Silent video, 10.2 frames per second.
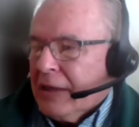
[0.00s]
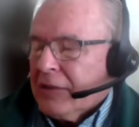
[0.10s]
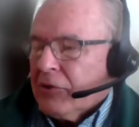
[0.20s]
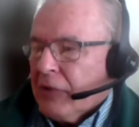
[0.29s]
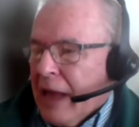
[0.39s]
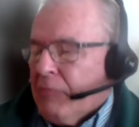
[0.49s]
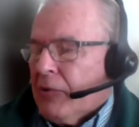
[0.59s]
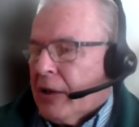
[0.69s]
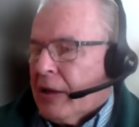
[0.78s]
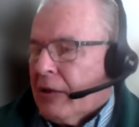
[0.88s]
So in that
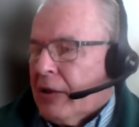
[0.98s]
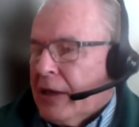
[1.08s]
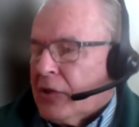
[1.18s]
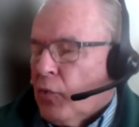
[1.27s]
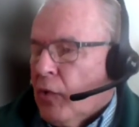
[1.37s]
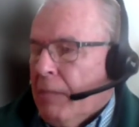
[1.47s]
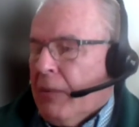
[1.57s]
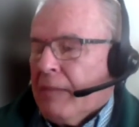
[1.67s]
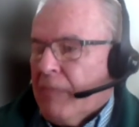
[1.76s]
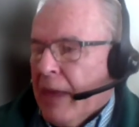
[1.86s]
particular case, WIP
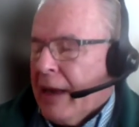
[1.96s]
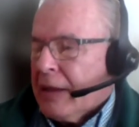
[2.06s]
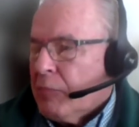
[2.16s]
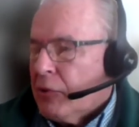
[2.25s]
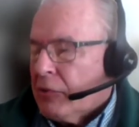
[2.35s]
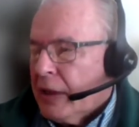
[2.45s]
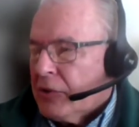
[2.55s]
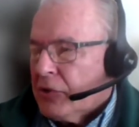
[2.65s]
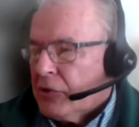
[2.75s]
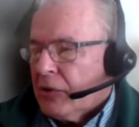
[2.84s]
had the
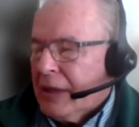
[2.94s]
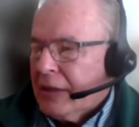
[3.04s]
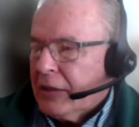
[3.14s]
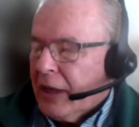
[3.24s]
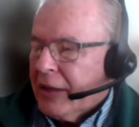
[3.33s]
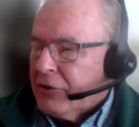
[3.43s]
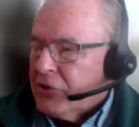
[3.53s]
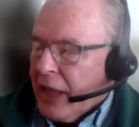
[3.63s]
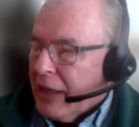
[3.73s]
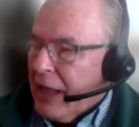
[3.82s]
potential to
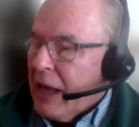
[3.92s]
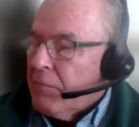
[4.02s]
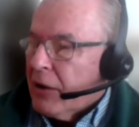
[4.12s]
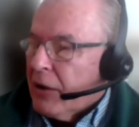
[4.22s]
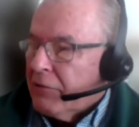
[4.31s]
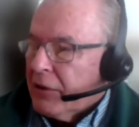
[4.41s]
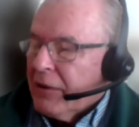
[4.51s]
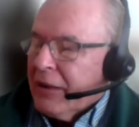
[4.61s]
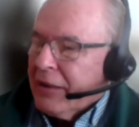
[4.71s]
understand that part of it